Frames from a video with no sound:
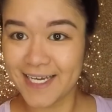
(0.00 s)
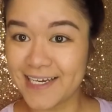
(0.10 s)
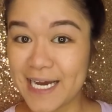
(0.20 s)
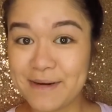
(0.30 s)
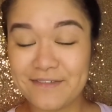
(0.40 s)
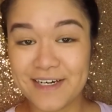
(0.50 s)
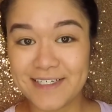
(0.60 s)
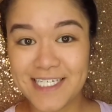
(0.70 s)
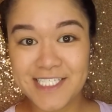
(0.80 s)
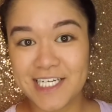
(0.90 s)
Got my
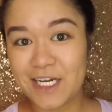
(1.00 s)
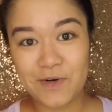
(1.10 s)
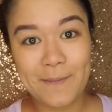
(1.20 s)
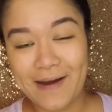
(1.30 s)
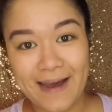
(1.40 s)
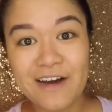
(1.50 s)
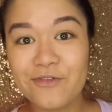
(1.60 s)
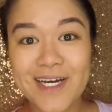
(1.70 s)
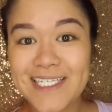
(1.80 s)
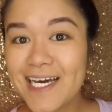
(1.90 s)
foundation on, we're about
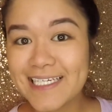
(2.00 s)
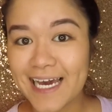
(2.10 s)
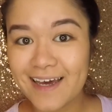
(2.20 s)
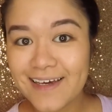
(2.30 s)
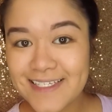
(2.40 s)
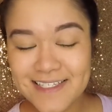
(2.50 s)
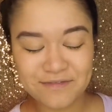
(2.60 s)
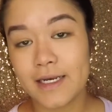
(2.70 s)
halfway done, guys.